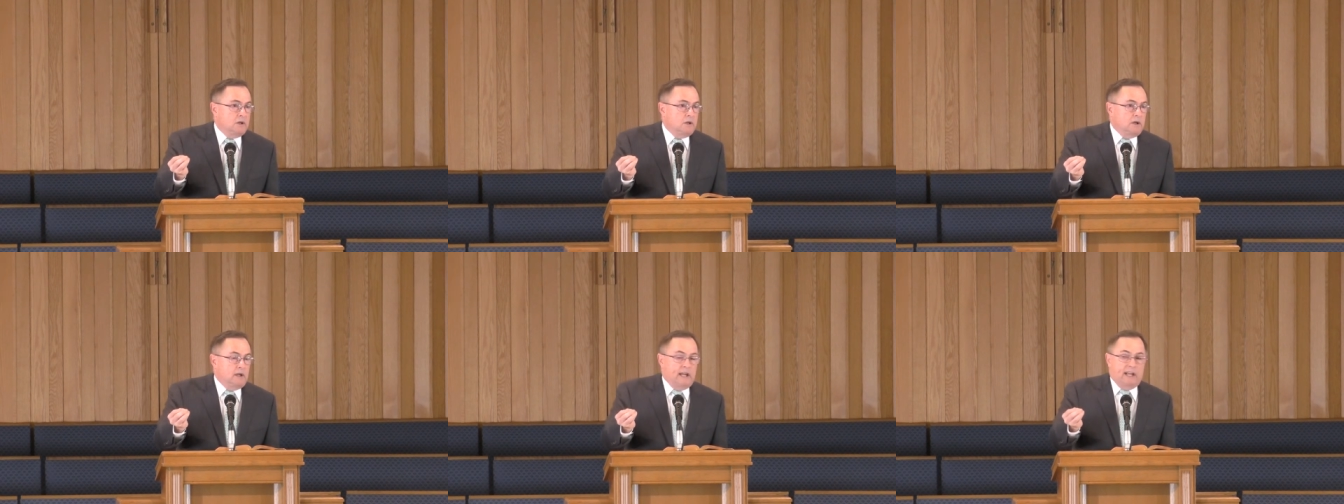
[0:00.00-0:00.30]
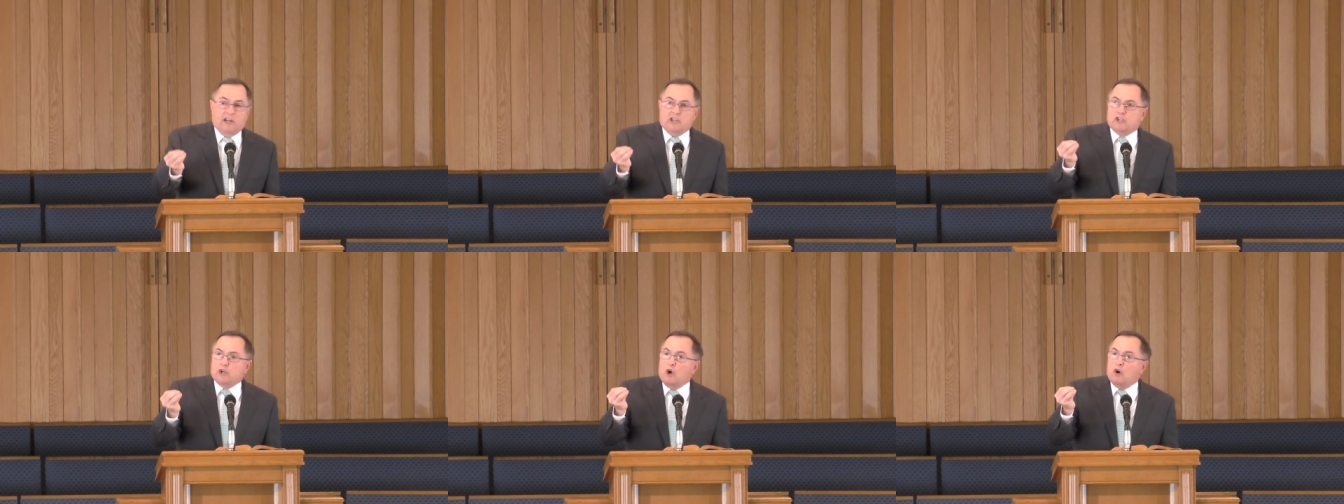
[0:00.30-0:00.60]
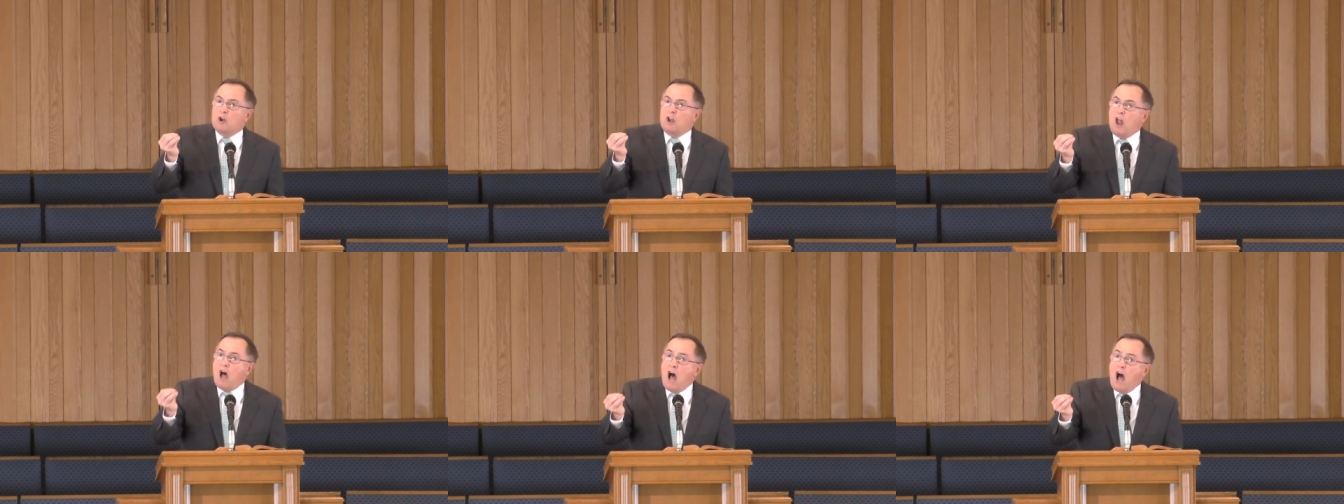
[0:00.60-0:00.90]
It is her
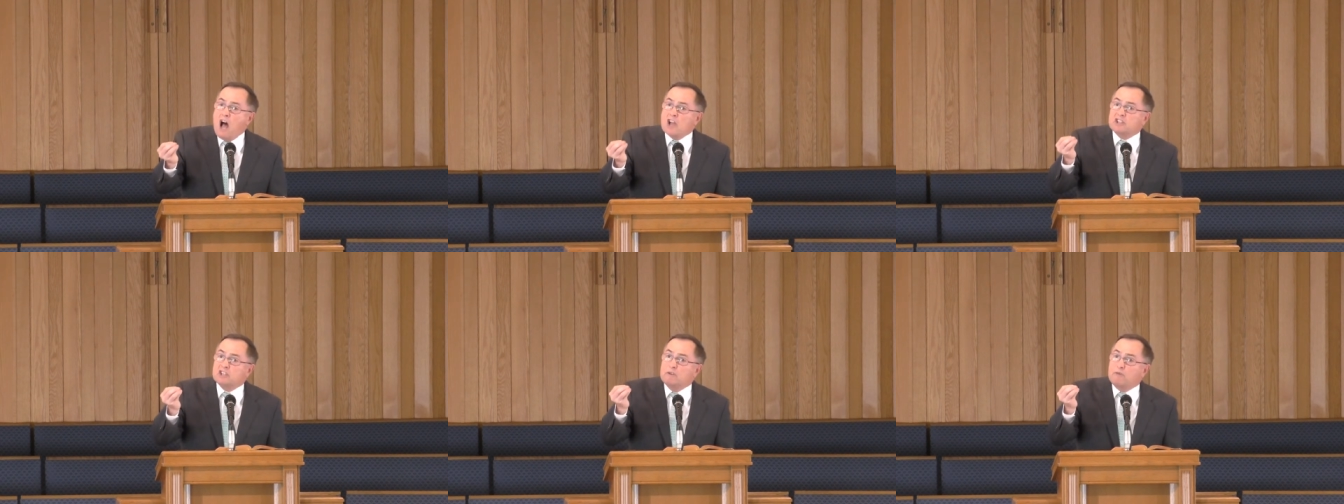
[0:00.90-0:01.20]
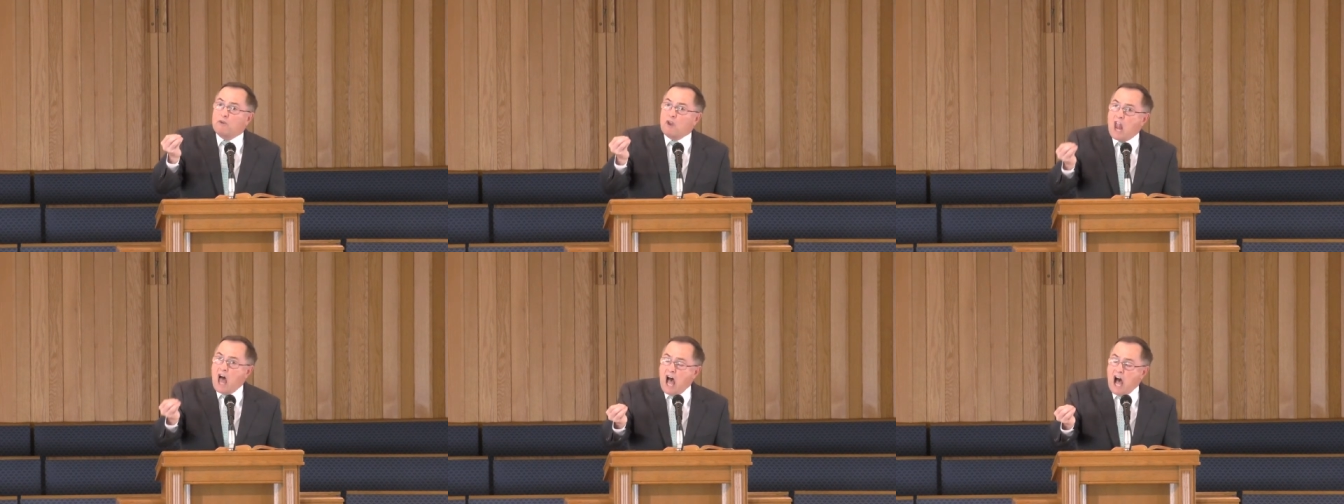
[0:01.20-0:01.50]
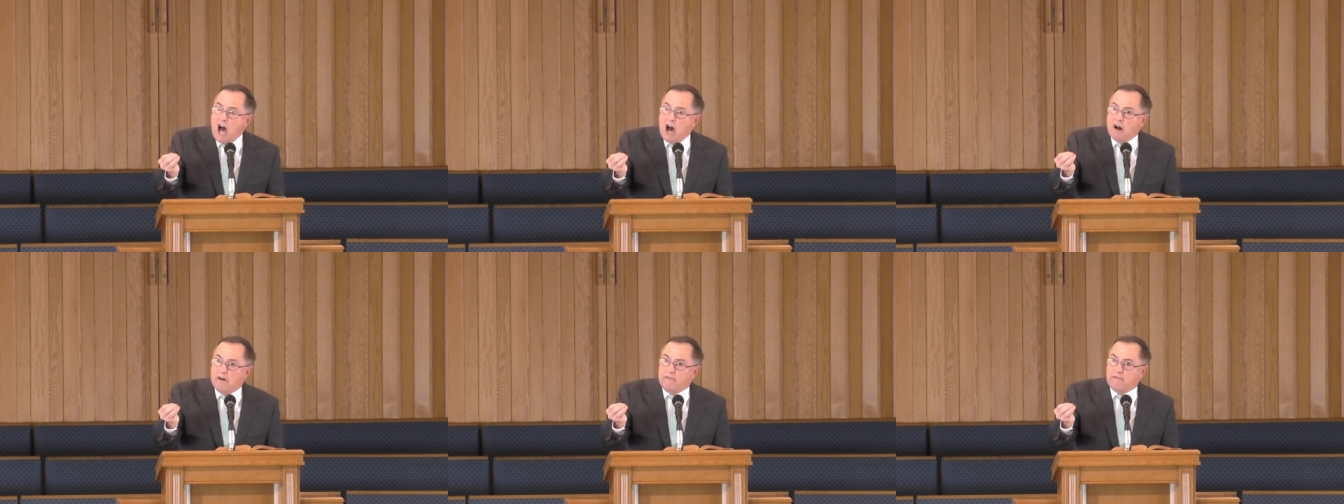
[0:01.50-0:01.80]
loss of
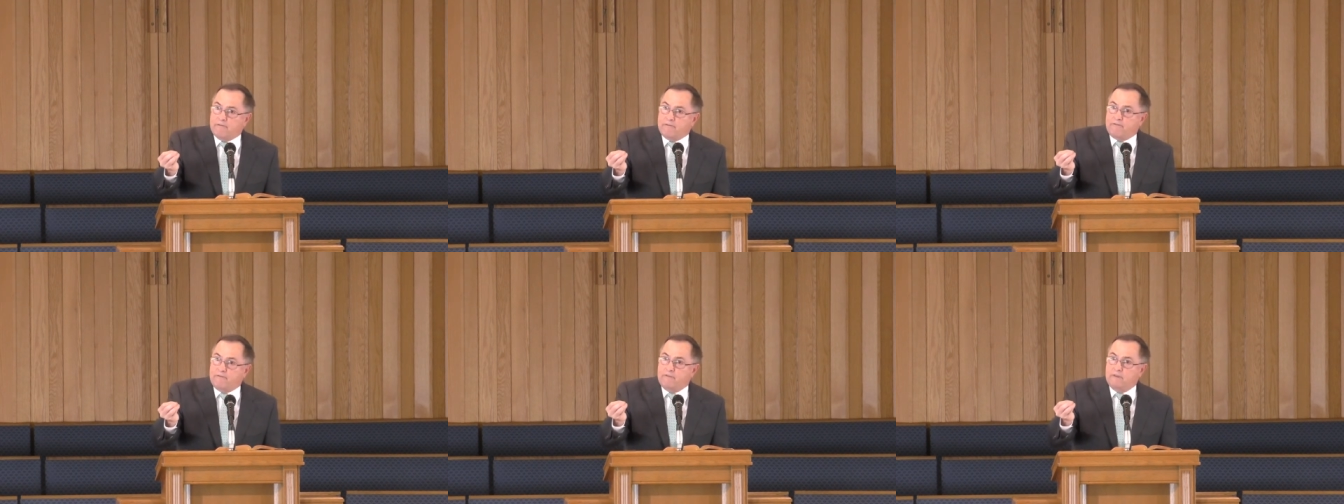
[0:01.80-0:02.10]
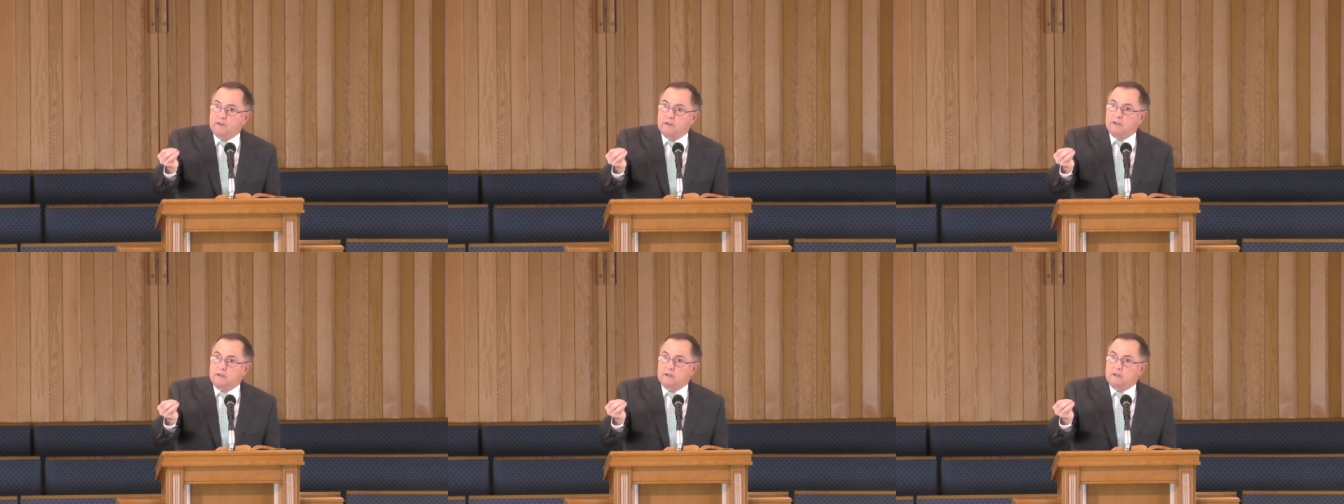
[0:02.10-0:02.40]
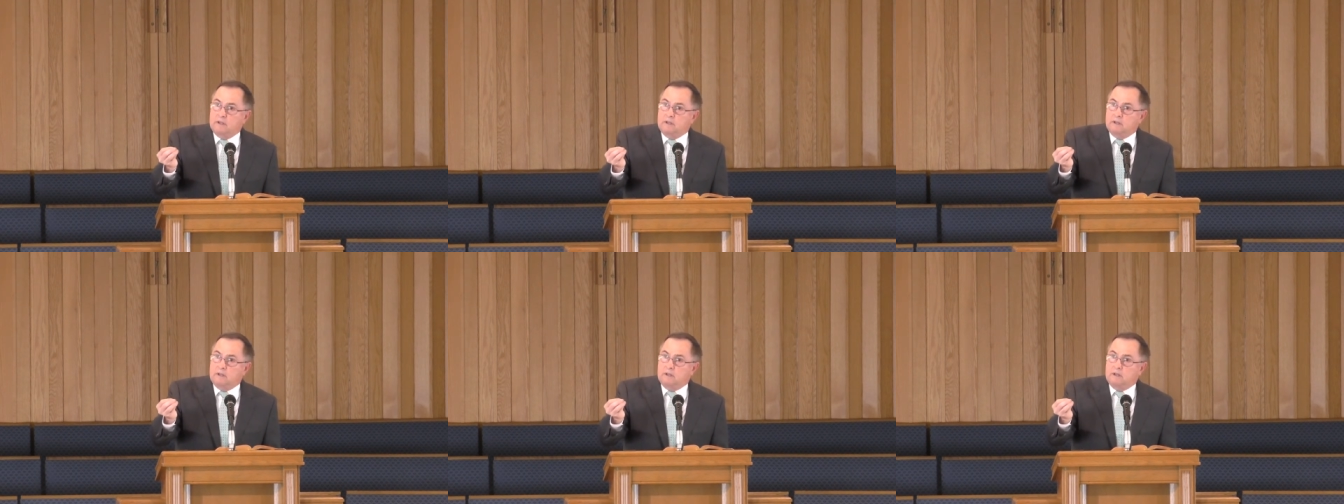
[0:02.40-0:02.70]
love
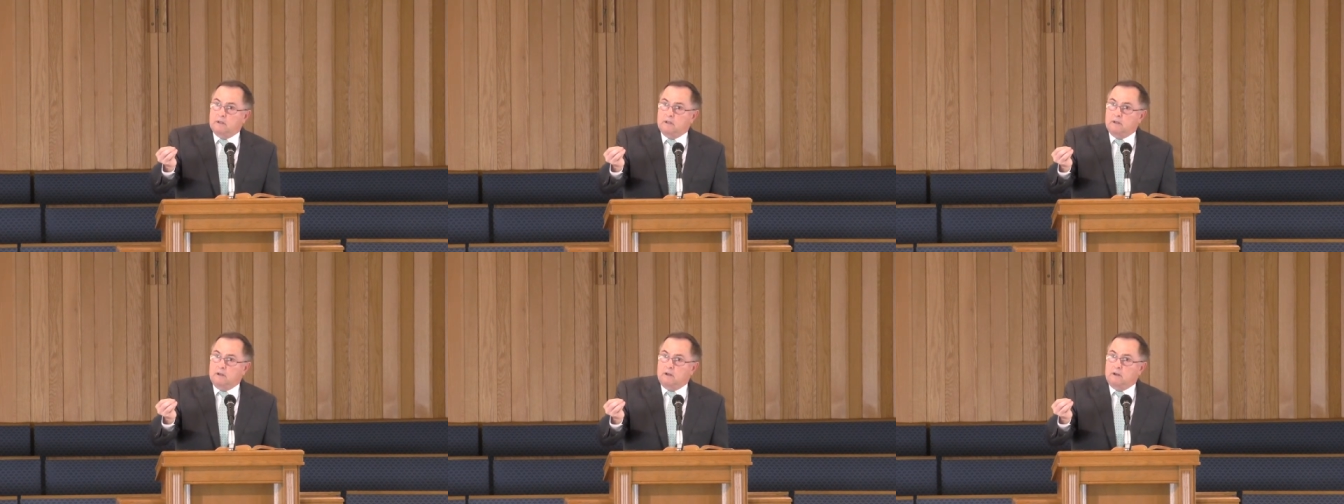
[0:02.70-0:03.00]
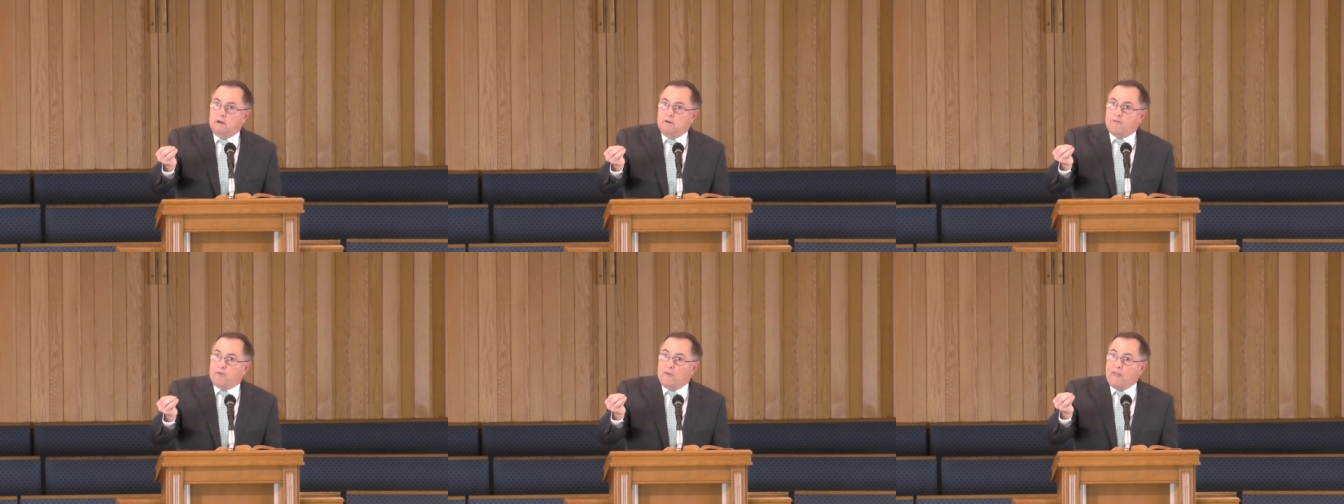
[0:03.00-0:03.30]
for